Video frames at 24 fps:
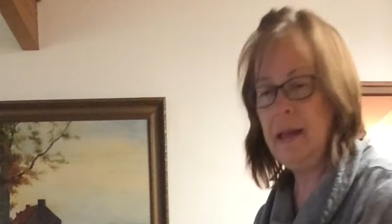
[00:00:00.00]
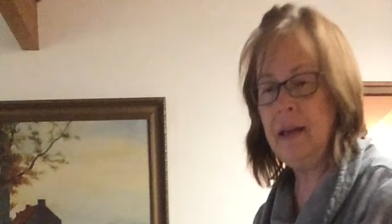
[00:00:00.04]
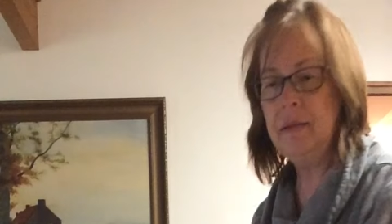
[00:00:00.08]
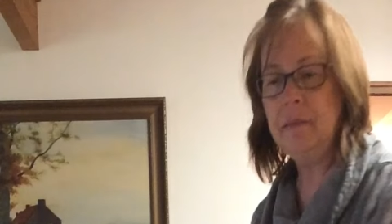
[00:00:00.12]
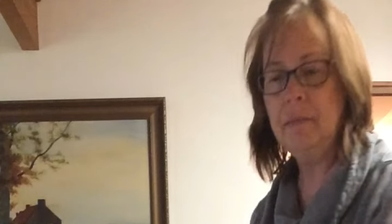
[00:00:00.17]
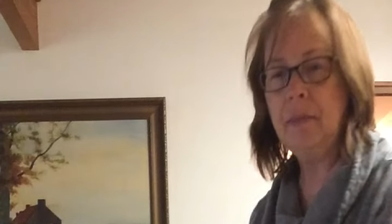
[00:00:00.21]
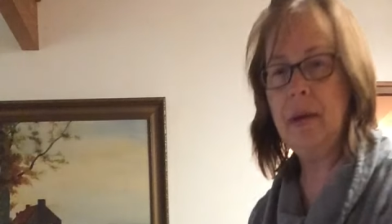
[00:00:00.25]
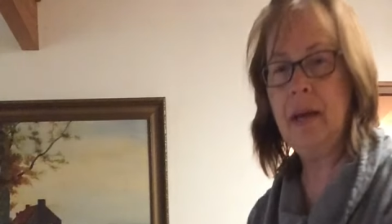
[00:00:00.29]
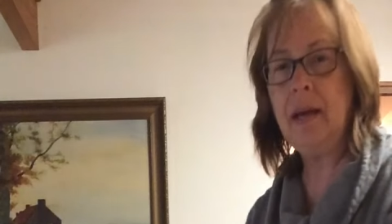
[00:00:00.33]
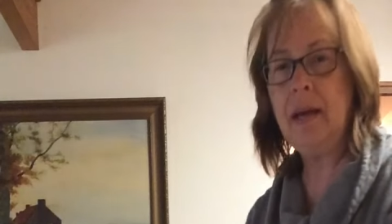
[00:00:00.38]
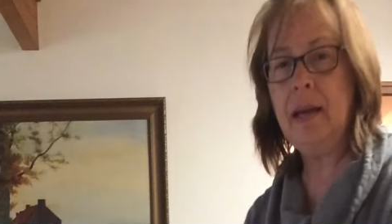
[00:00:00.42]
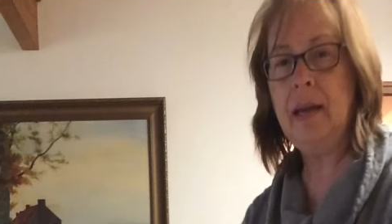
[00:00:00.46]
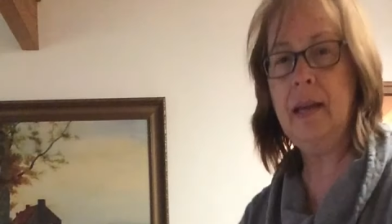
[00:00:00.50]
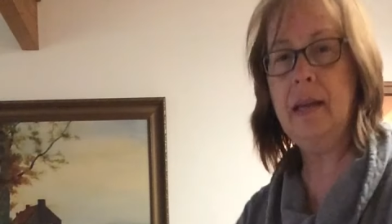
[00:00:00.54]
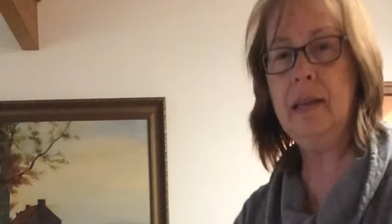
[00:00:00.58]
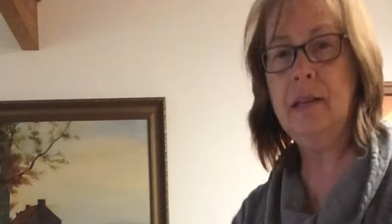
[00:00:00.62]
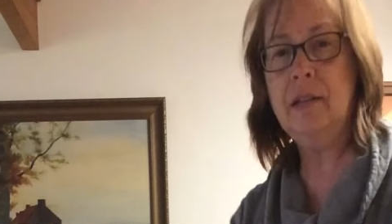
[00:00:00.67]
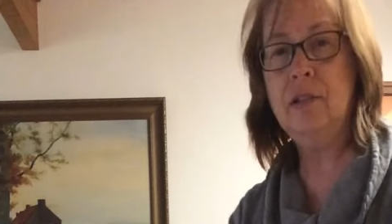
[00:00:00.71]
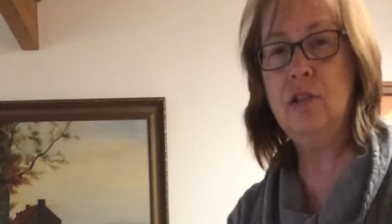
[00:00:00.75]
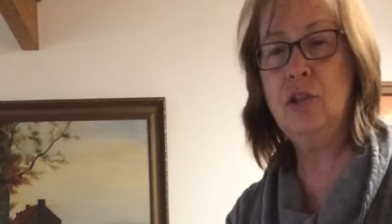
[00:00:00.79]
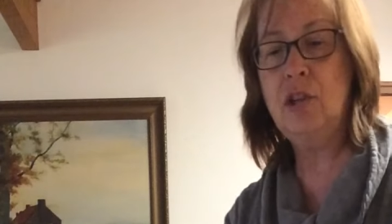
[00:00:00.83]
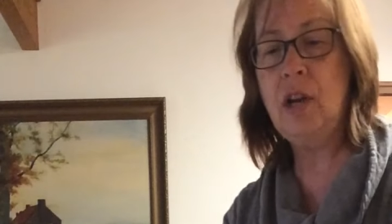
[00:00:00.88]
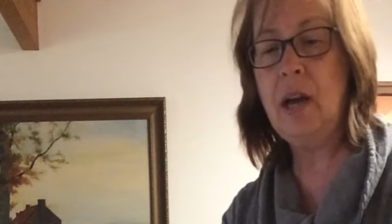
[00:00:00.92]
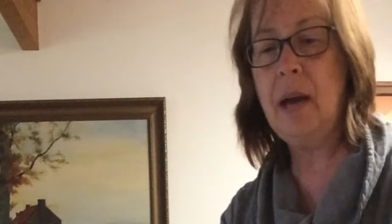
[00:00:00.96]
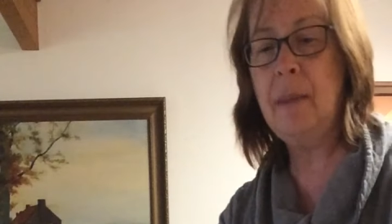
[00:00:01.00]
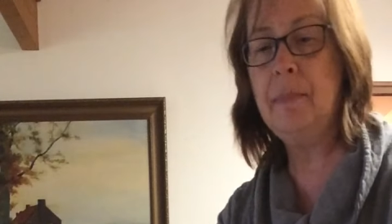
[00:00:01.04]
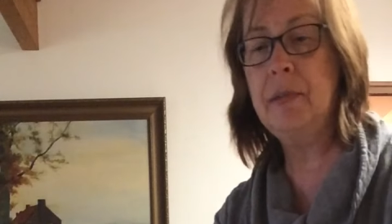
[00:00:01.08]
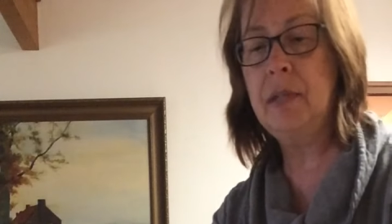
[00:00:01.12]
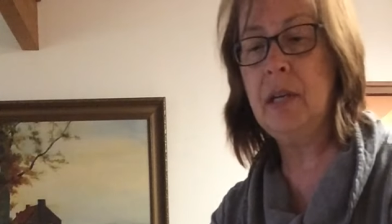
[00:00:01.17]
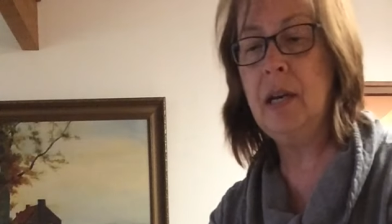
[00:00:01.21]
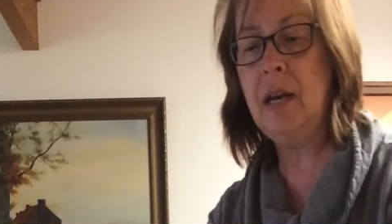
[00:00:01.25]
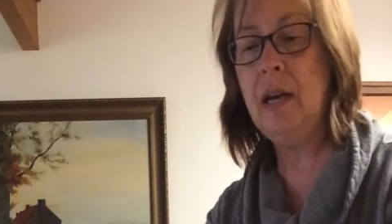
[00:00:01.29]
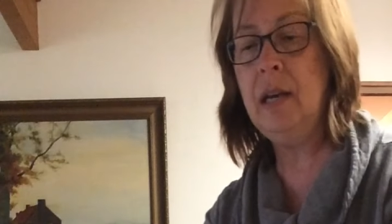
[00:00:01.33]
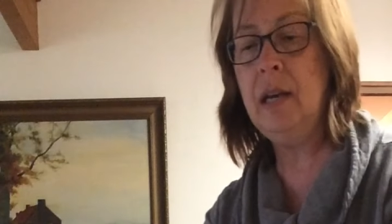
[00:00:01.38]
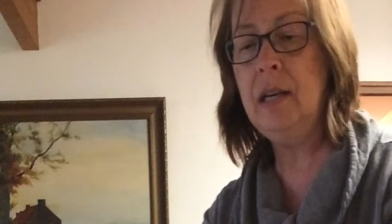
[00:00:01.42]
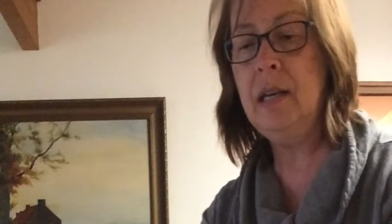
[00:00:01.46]
add my
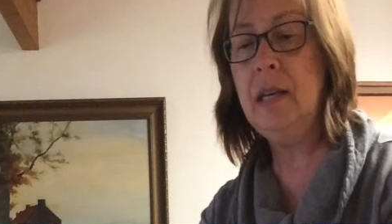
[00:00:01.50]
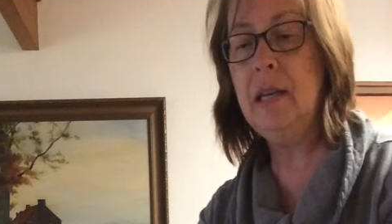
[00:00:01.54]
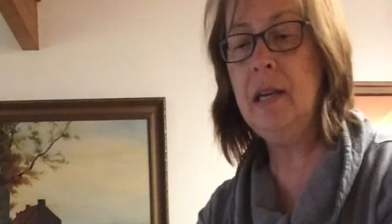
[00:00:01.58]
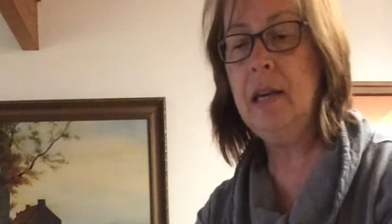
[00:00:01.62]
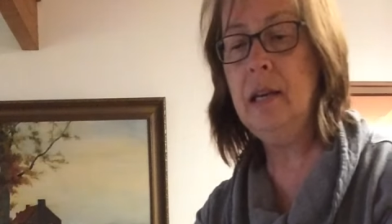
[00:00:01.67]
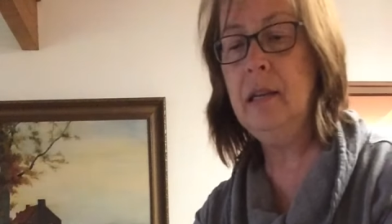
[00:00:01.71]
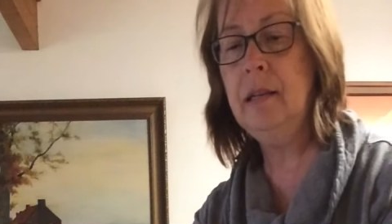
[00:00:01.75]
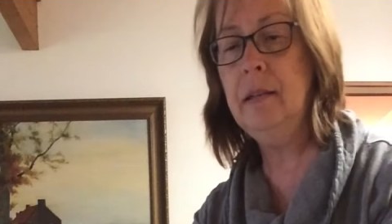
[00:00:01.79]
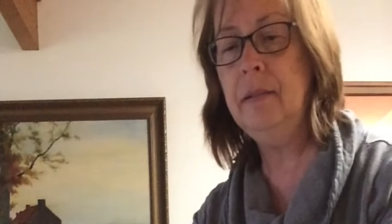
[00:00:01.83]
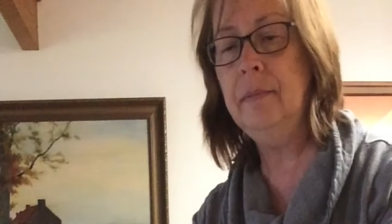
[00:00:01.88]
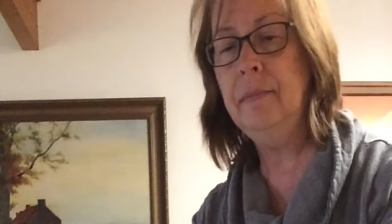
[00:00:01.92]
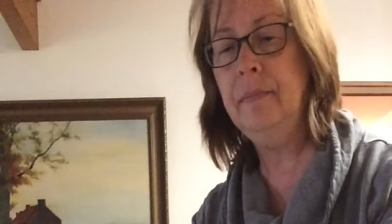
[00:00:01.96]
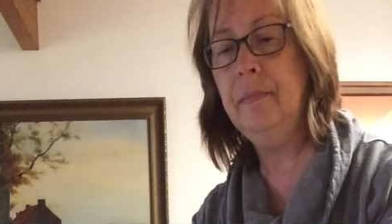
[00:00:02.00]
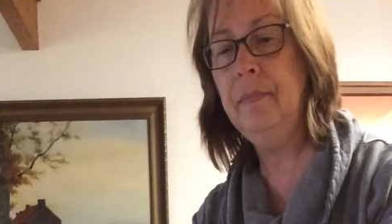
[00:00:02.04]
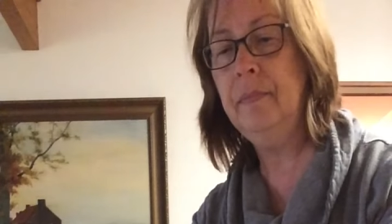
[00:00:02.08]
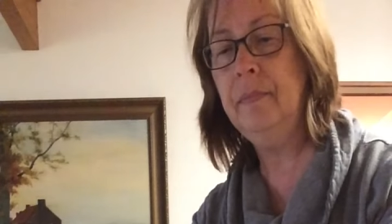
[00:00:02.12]
chopped onion